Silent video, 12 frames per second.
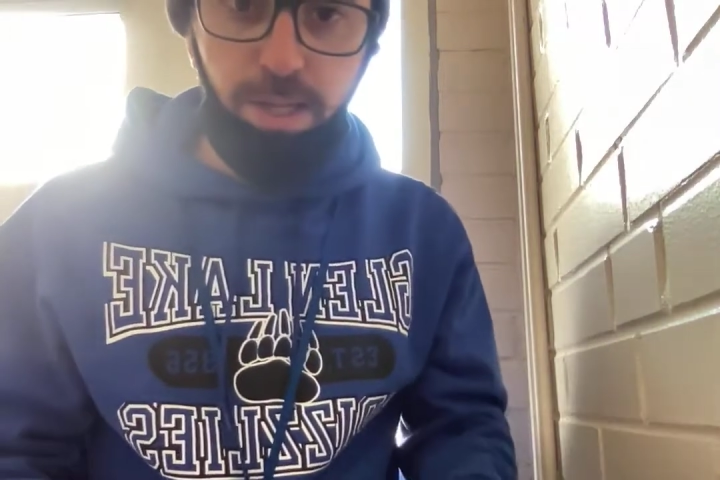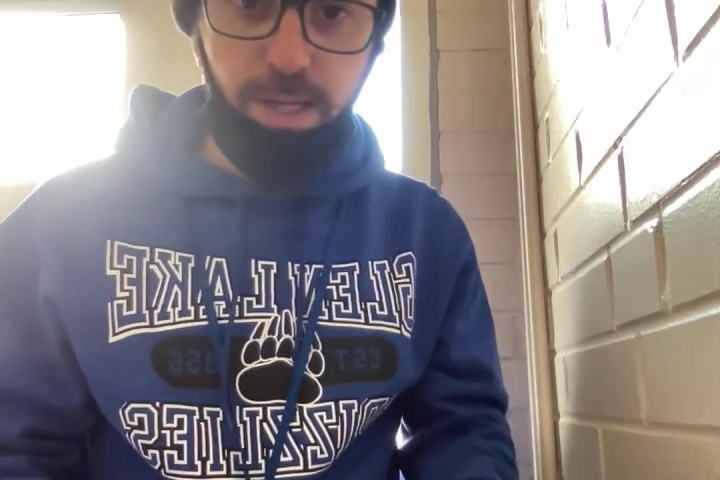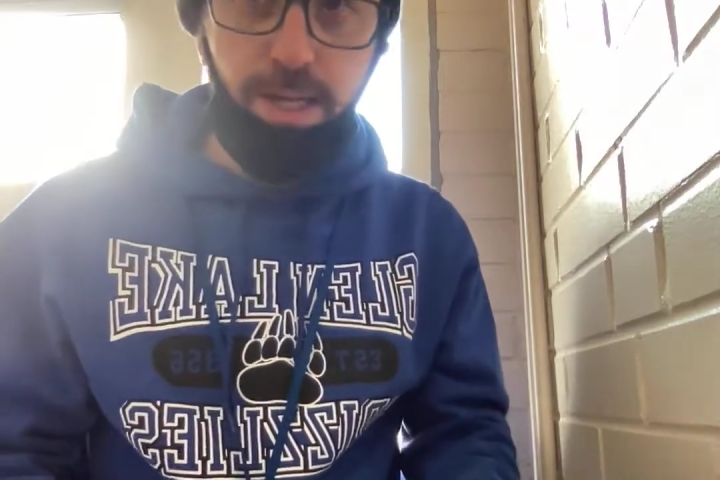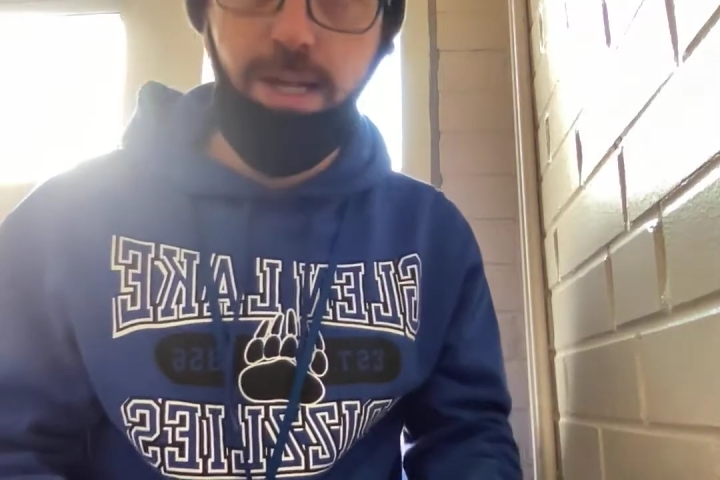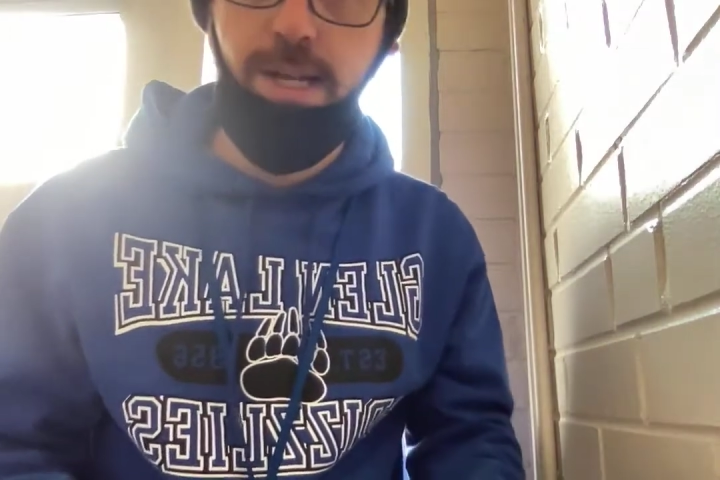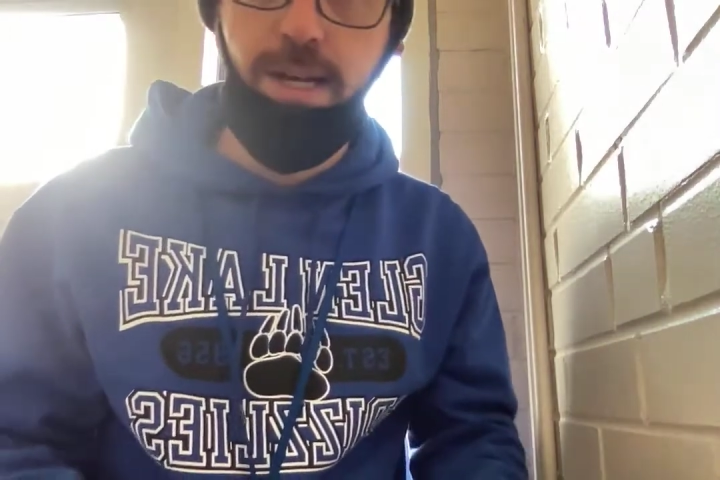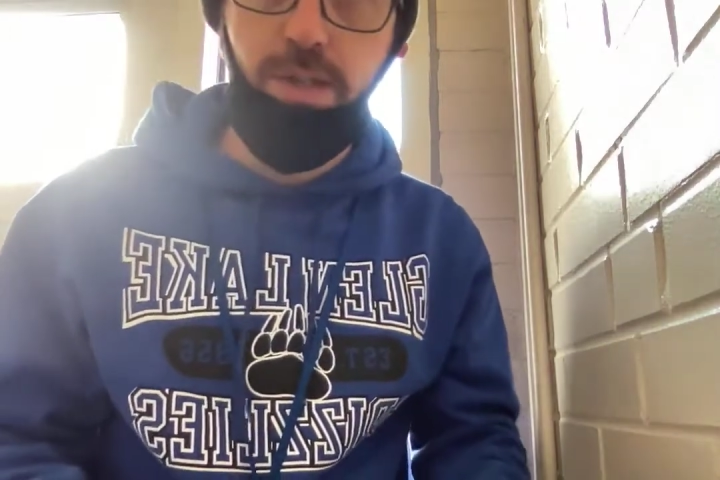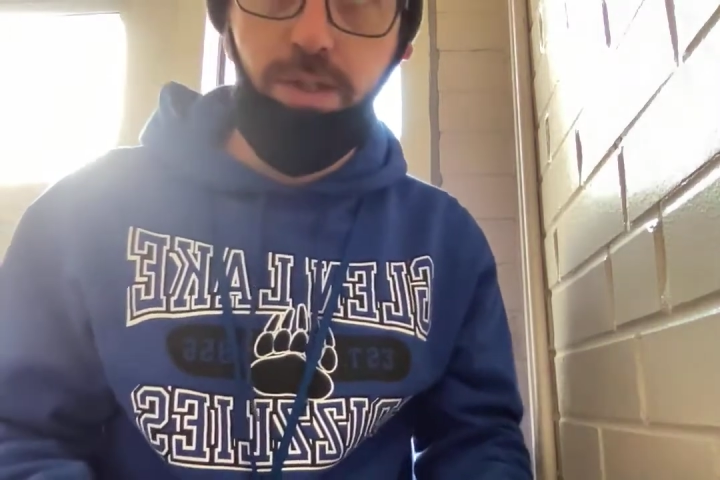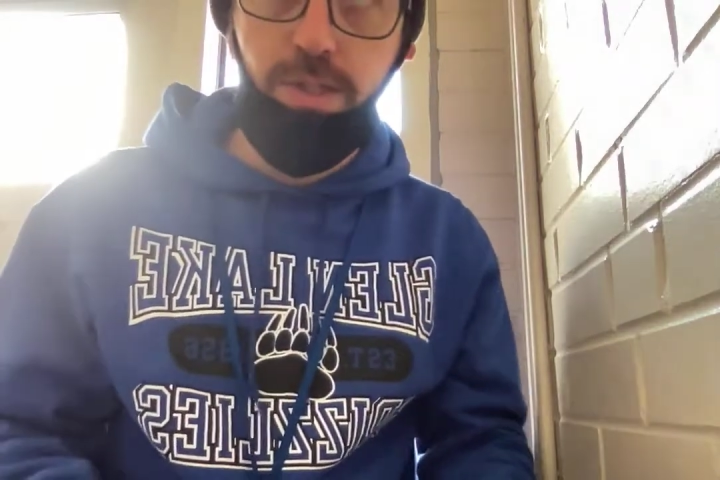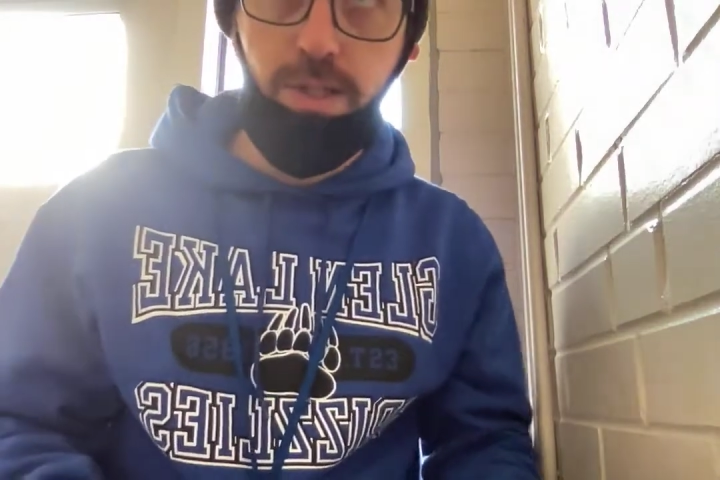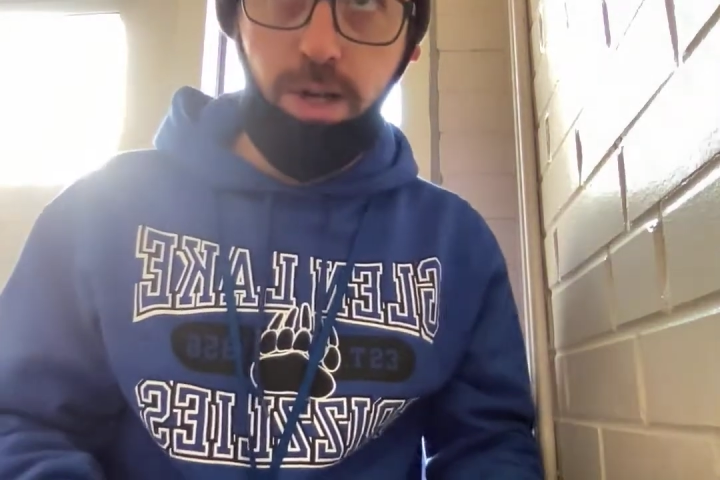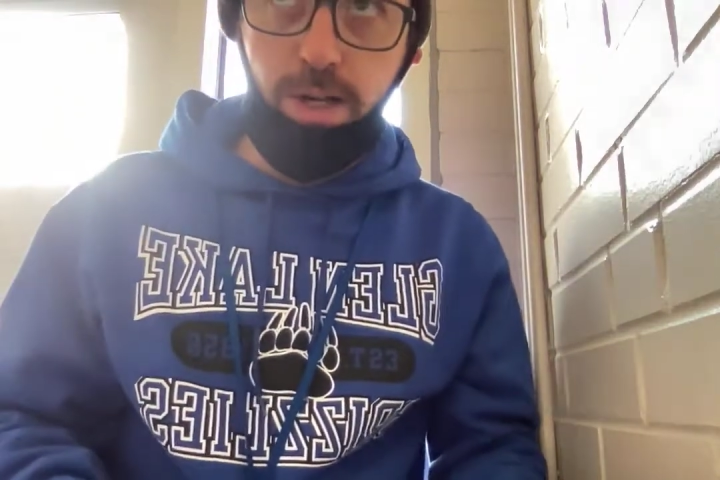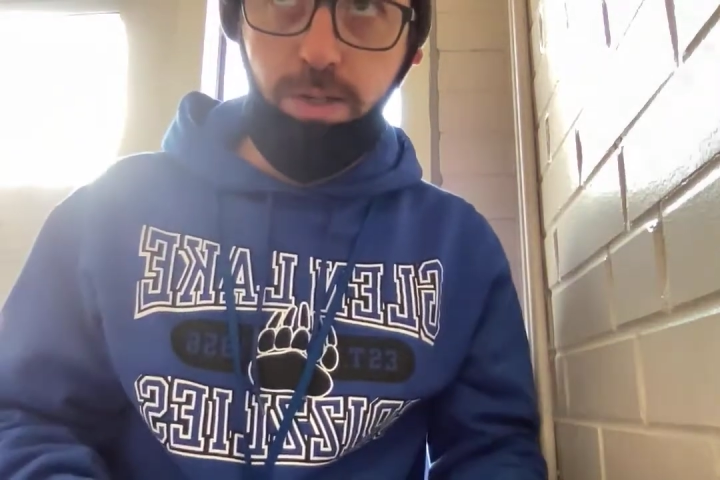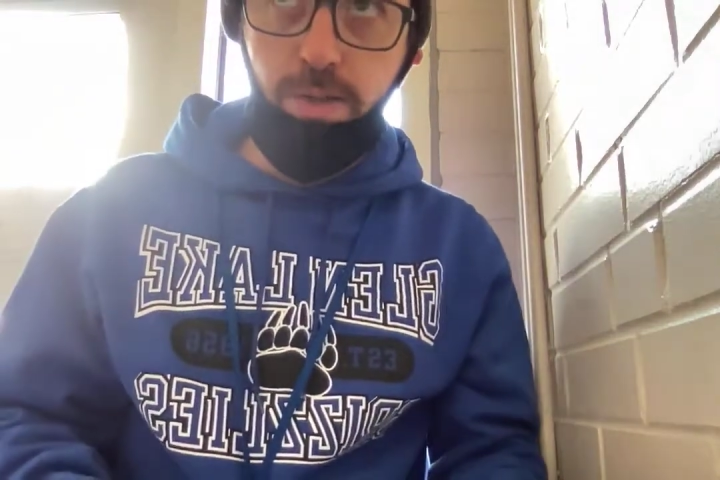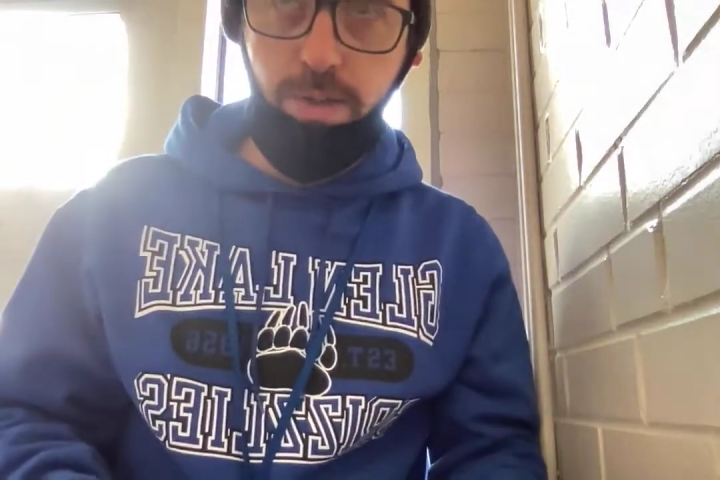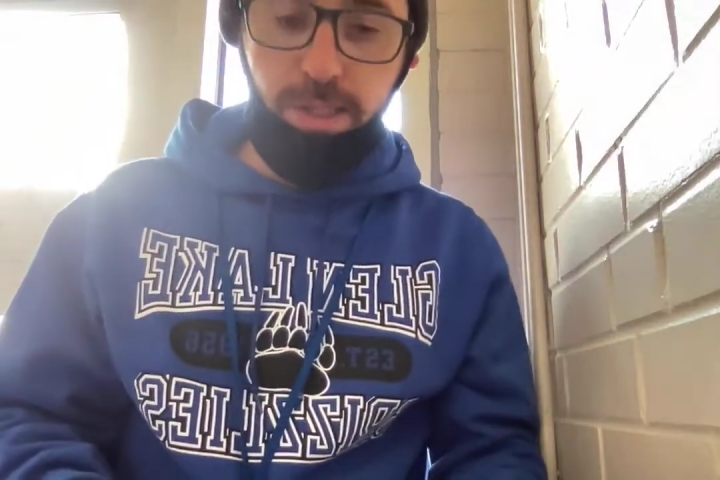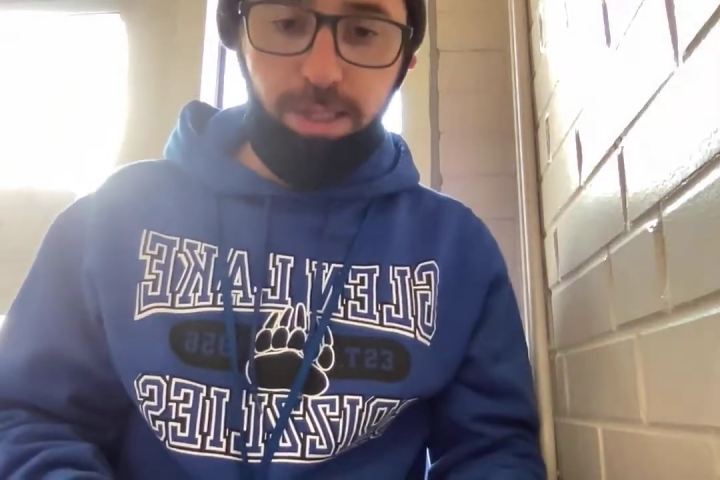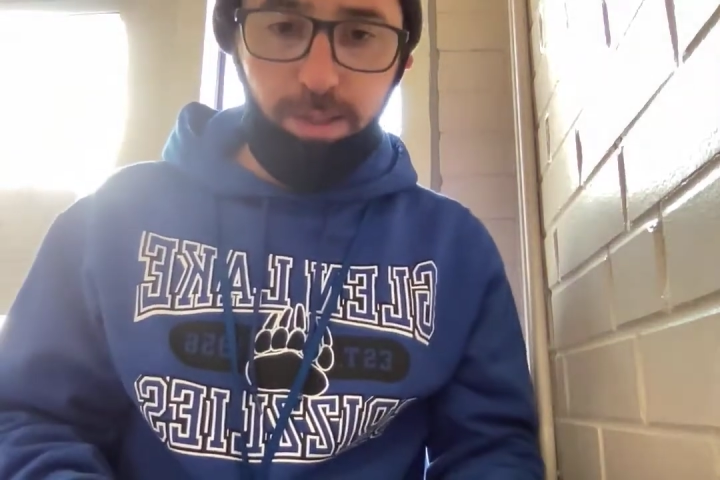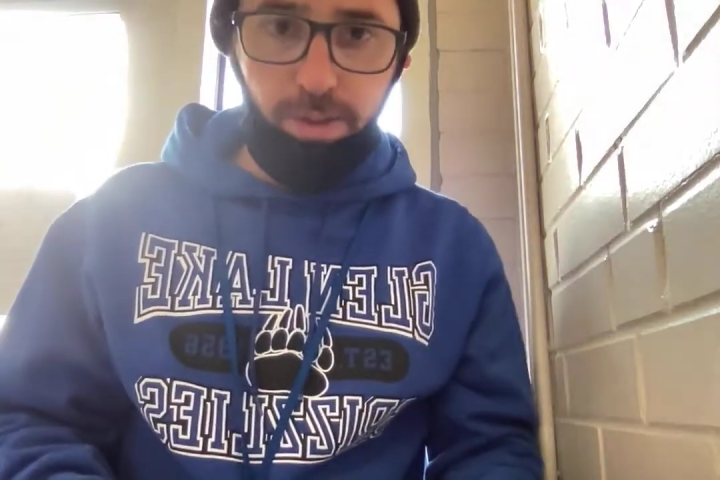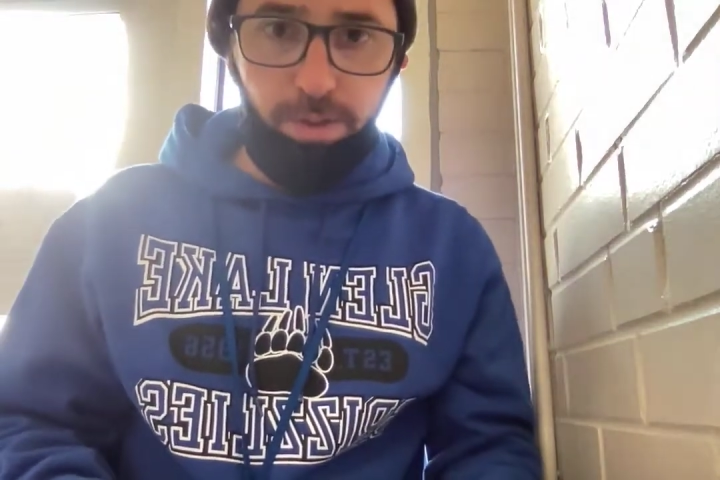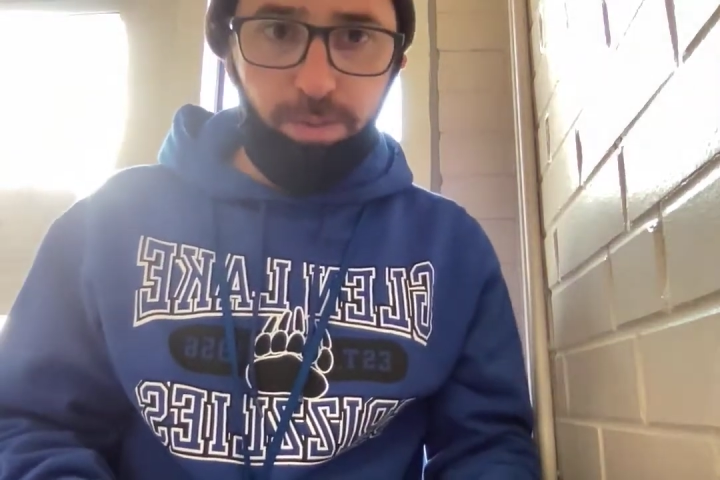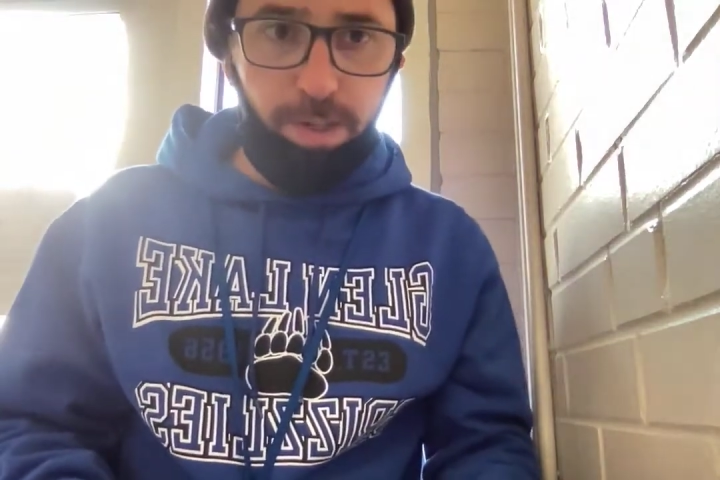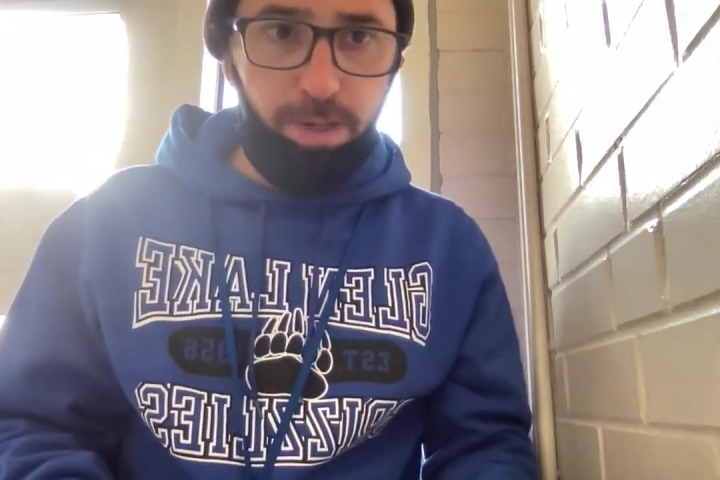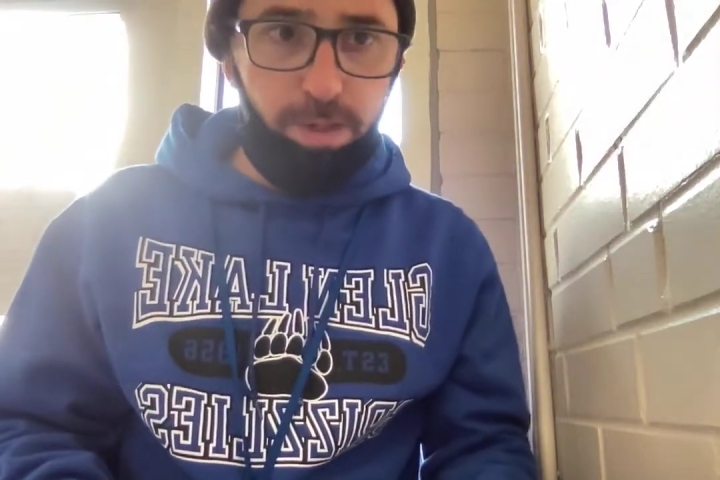and I had actually talked to his teacher
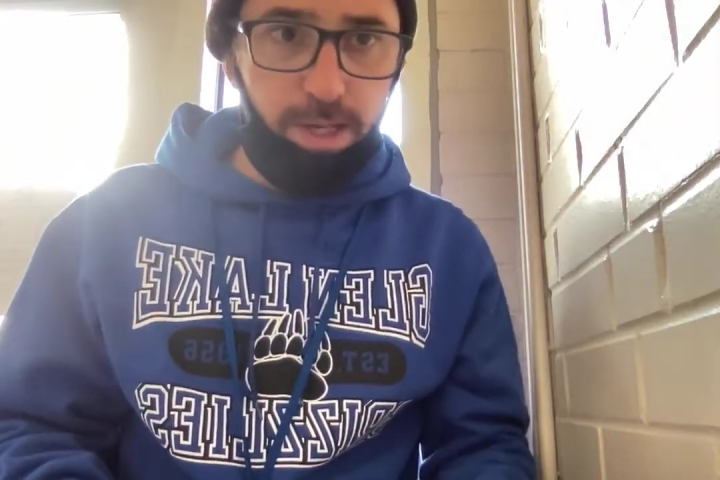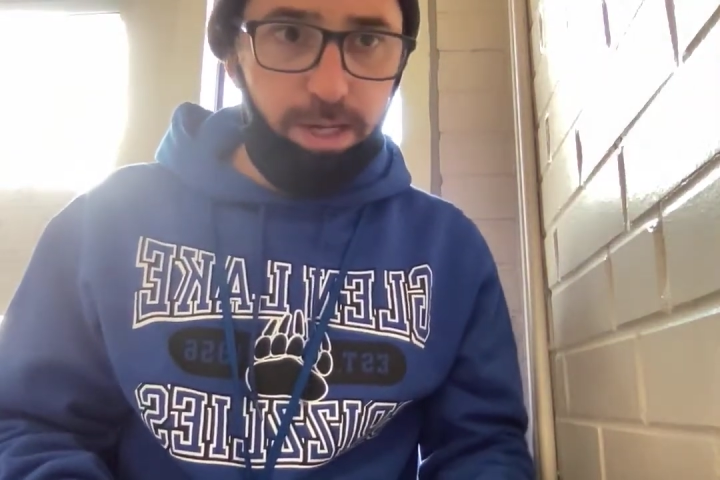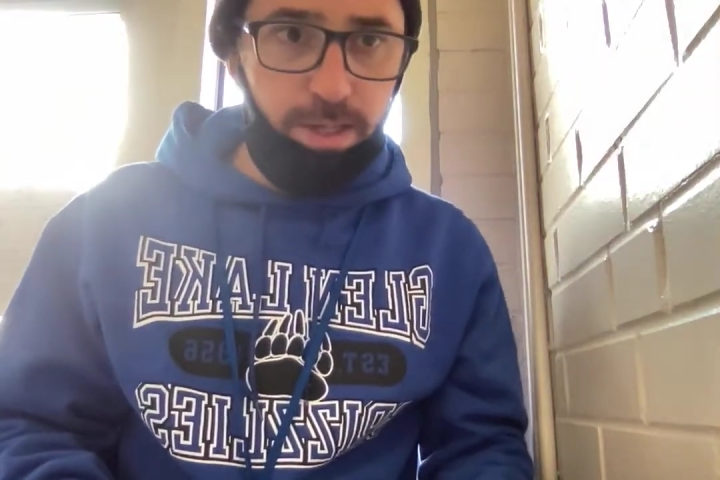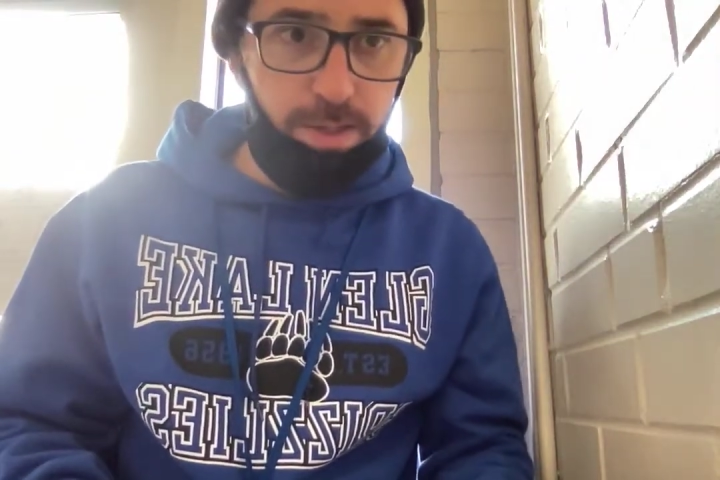about that,